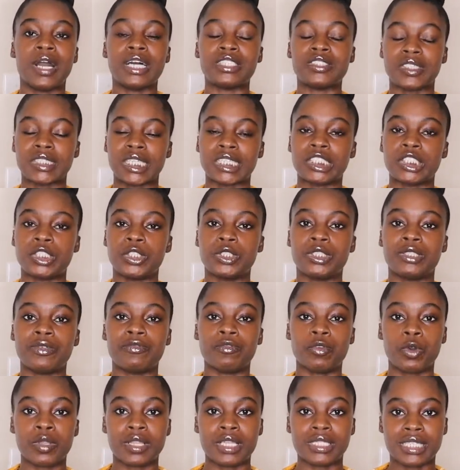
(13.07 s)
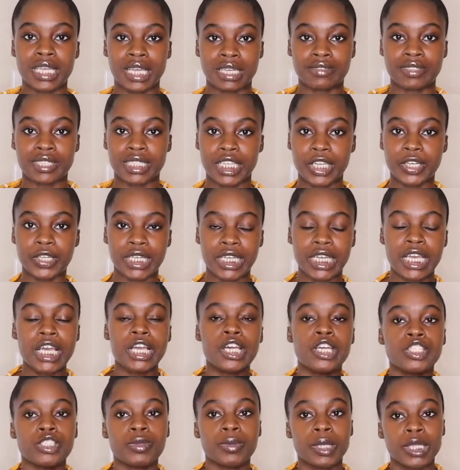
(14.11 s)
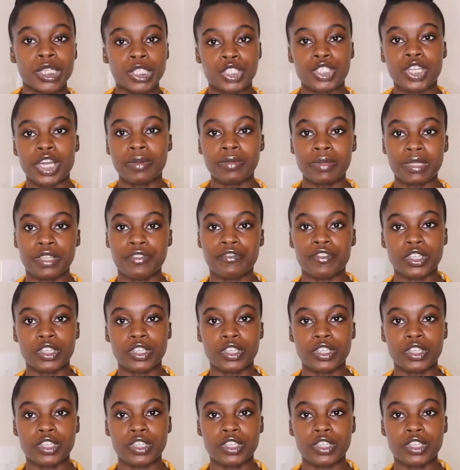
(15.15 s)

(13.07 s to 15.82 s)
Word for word: I just like to use them for the sake of security. So we're going to start with the